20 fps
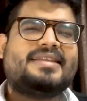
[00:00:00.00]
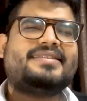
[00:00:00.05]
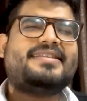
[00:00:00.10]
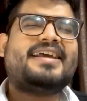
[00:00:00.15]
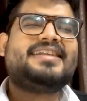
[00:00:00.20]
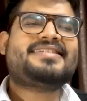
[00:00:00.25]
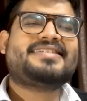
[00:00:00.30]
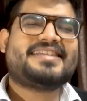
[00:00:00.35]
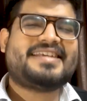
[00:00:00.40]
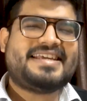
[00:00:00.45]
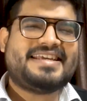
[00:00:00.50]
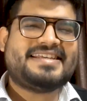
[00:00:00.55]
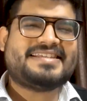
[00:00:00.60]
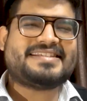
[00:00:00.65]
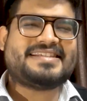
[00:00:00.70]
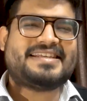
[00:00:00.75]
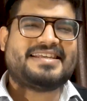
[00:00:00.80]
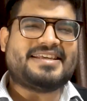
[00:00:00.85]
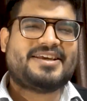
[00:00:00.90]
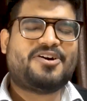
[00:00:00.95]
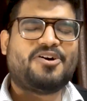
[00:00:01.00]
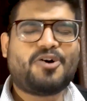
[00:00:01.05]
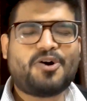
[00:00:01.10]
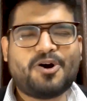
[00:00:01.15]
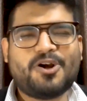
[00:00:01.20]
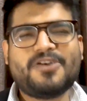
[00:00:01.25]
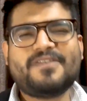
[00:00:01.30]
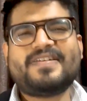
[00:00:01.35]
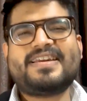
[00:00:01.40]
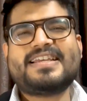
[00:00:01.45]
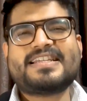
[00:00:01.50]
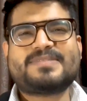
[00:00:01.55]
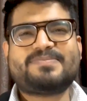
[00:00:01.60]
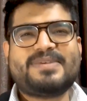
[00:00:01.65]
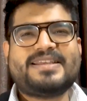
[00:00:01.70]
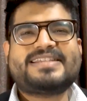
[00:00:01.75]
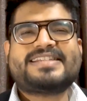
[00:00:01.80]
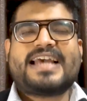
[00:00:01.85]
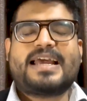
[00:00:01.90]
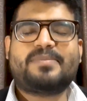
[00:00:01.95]
That's easy. Always
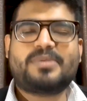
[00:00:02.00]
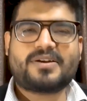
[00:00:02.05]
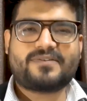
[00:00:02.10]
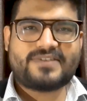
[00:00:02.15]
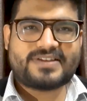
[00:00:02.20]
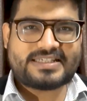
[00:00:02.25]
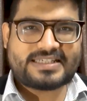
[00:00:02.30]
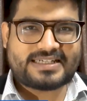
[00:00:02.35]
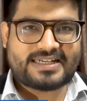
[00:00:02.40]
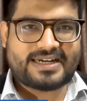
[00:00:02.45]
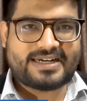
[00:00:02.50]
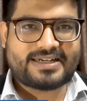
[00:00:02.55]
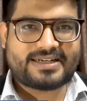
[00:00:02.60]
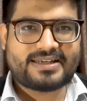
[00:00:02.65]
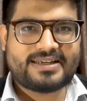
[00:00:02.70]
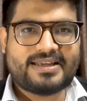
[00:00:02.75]
be cyber vigilant.